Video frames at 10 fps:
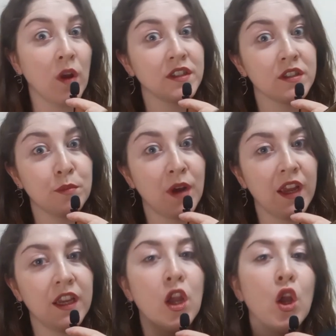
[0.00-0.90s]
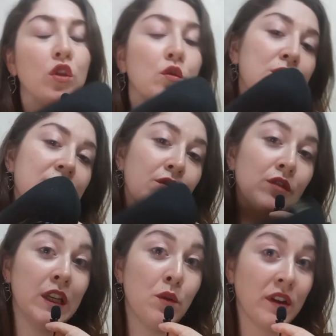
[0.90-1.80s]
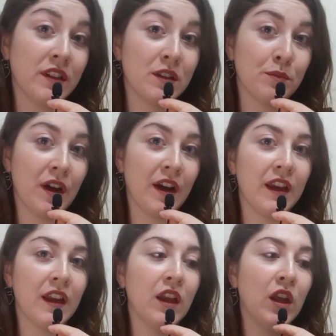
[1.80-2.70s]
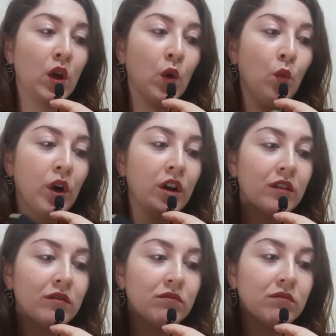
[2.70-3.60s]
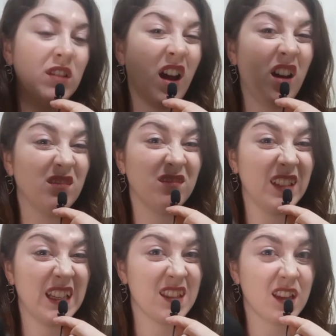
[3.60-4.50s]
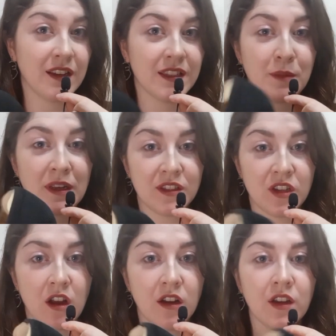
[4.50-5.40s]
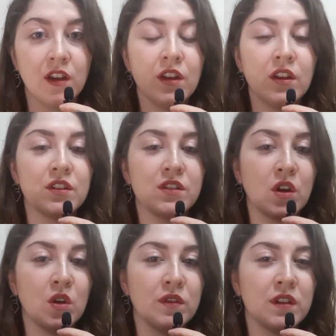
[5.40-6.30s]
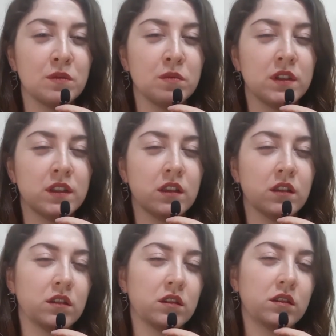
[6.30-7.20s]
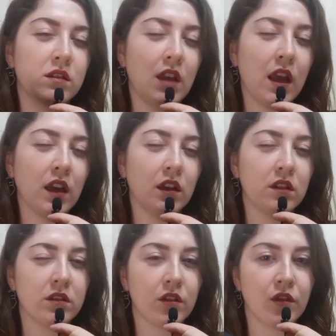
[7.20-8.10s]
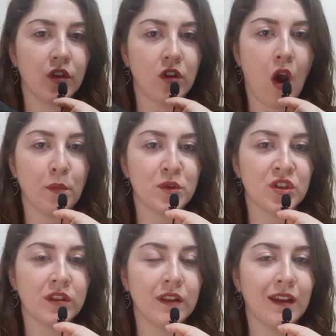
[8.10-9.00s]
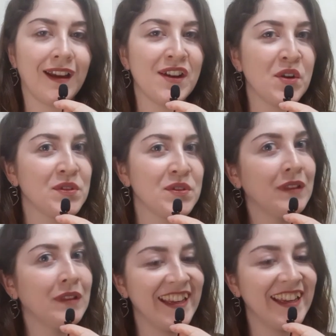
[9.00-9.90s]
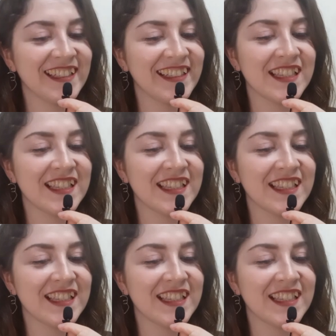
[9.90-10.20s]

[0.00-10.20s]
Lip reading: to buy. The ones I really wanted to buy were not in size of my stock. So this was the second or third option that I also liked.